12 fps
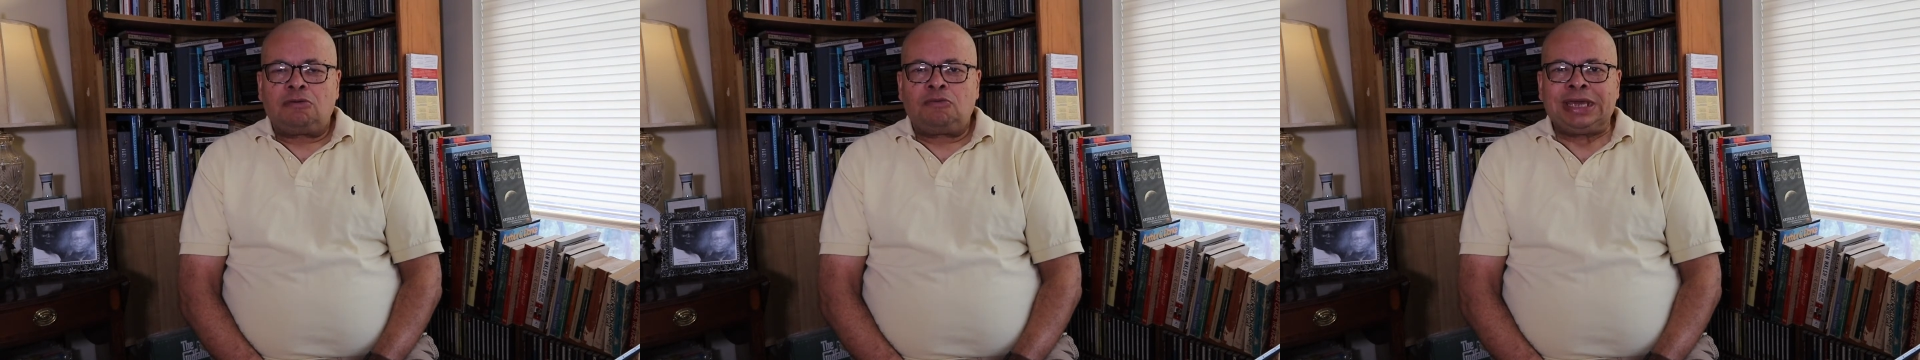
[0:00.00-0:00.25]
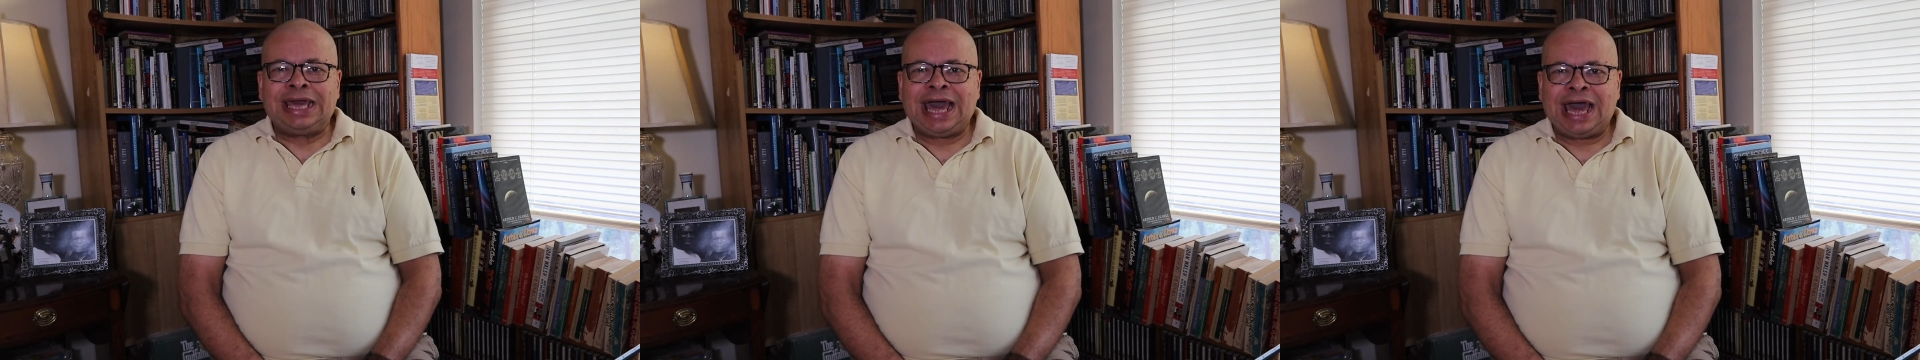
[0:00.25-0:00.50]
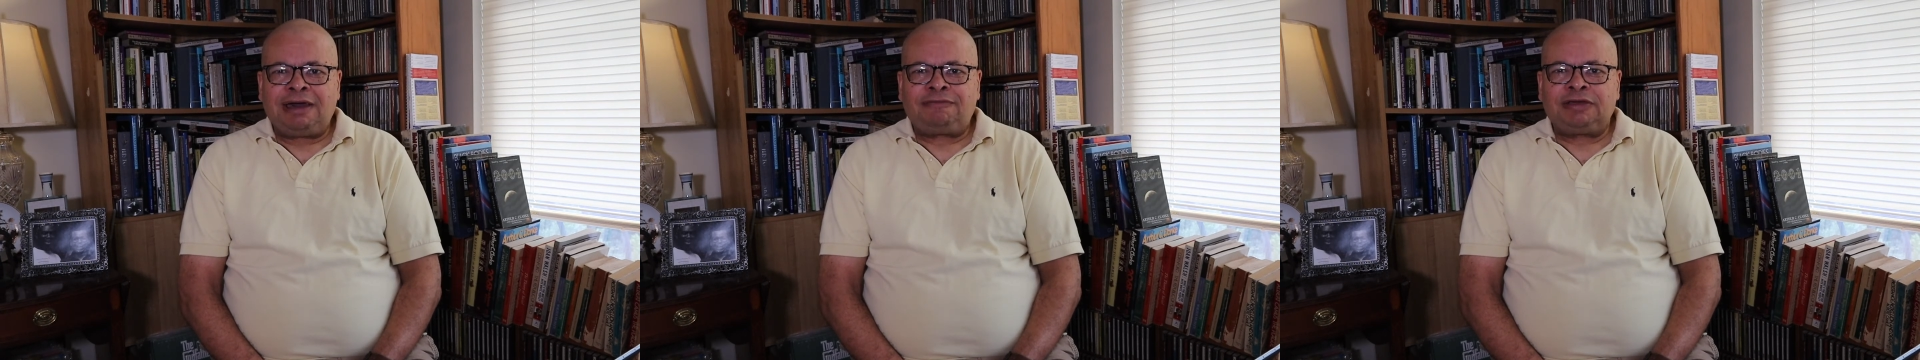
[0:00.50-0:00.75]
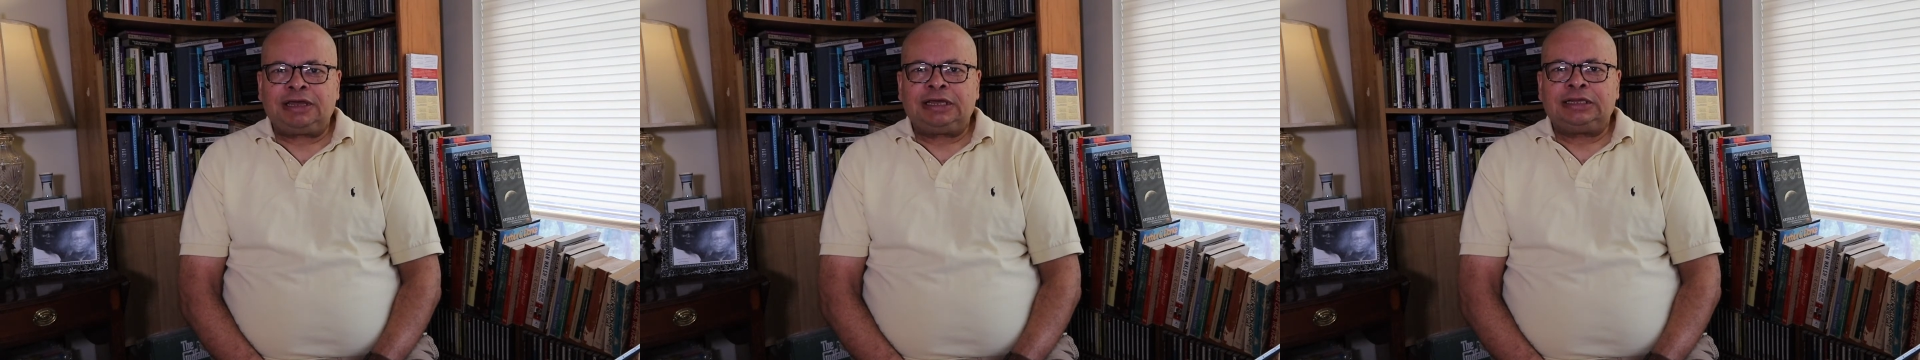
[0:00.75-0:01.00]
We
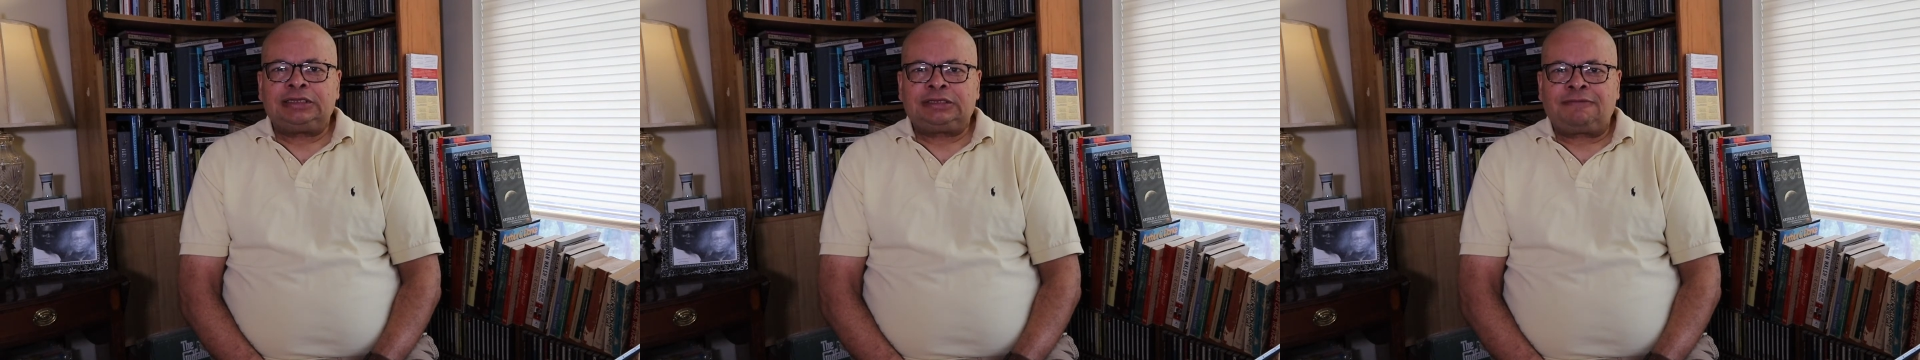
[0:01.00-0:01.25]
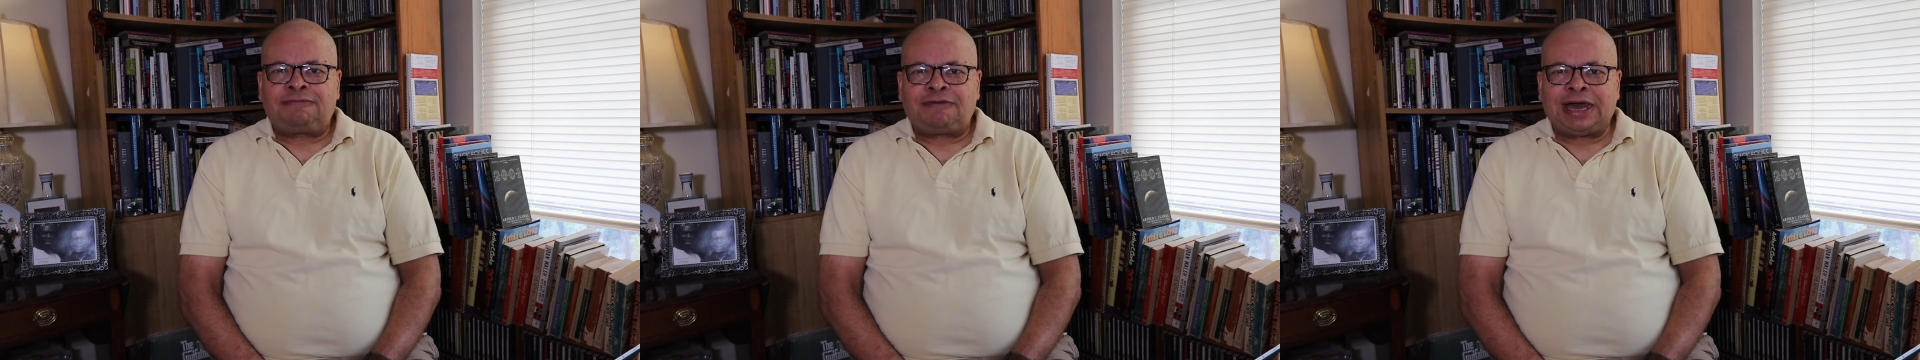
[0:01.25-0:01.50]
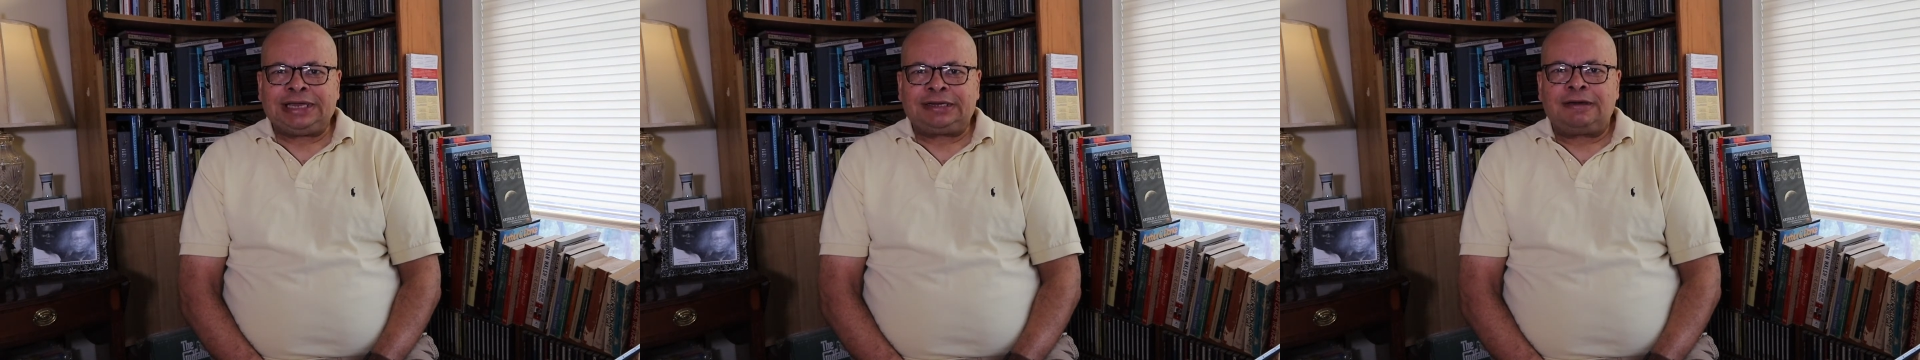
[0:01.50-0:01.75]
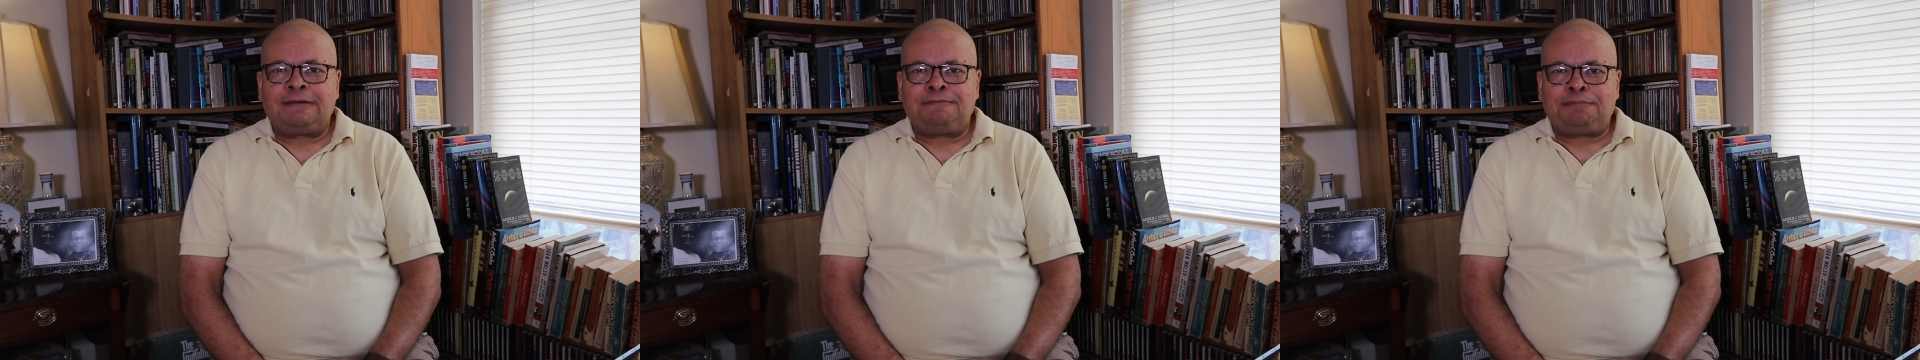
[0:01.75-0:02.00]
have to
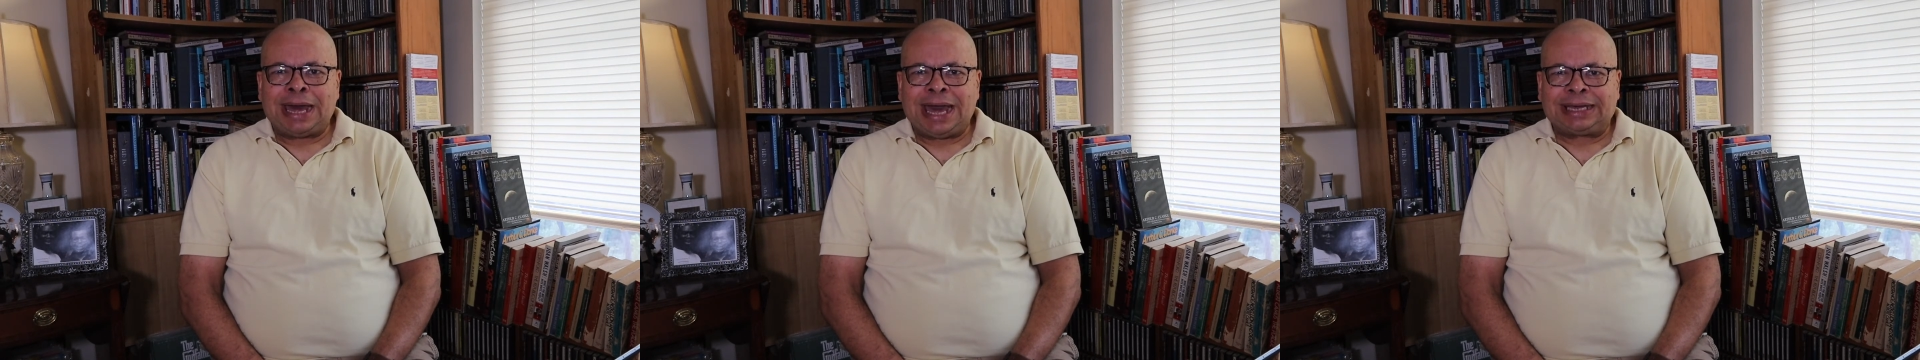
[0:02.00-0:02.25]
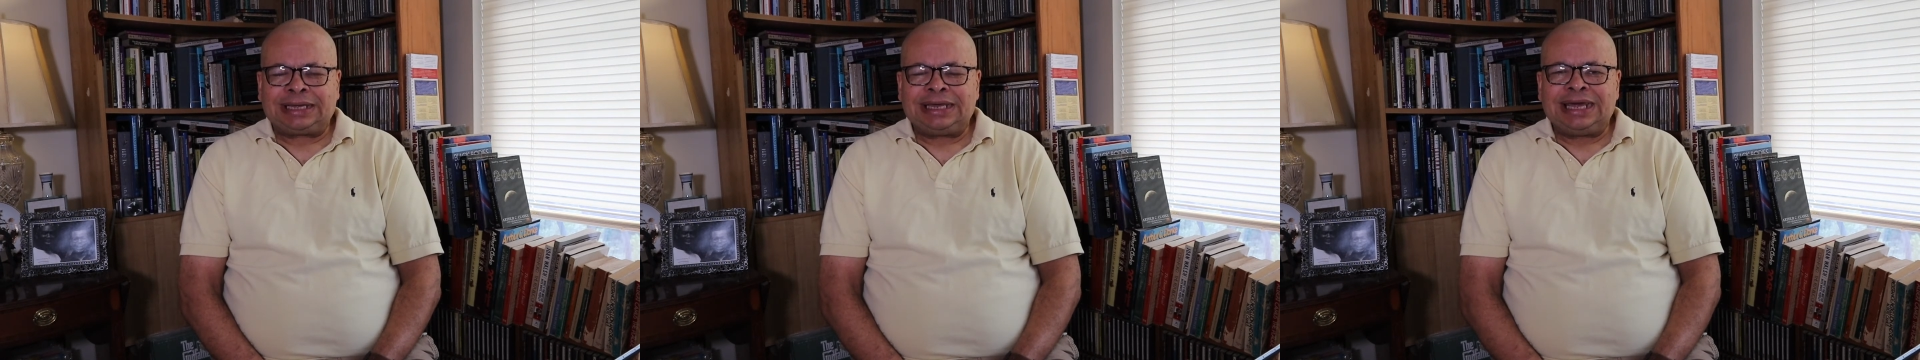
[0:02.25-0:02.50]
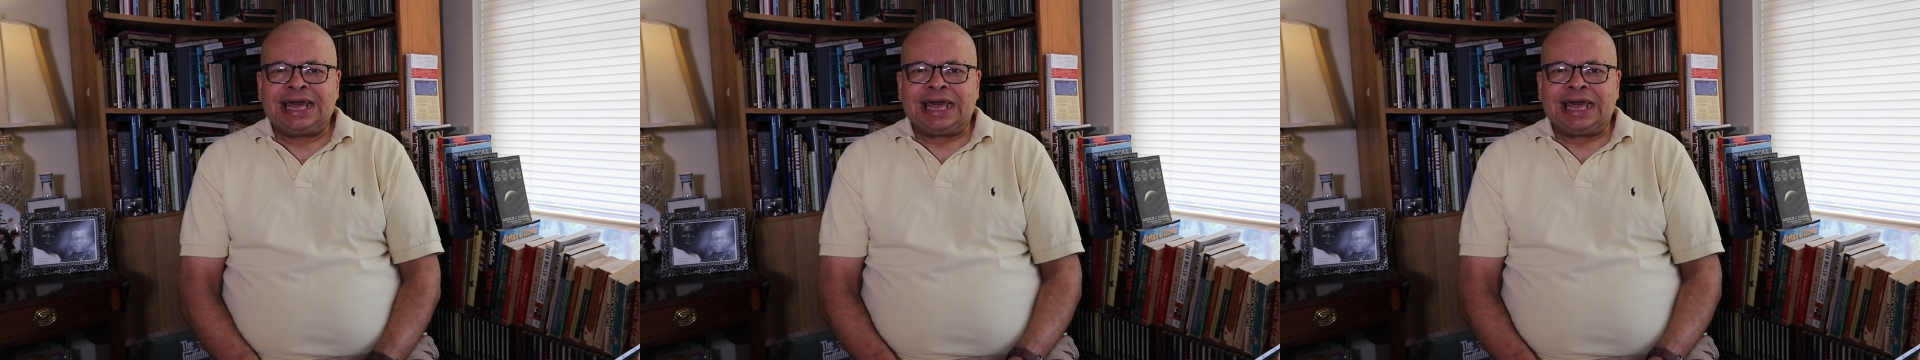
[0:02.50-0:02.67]
fight back.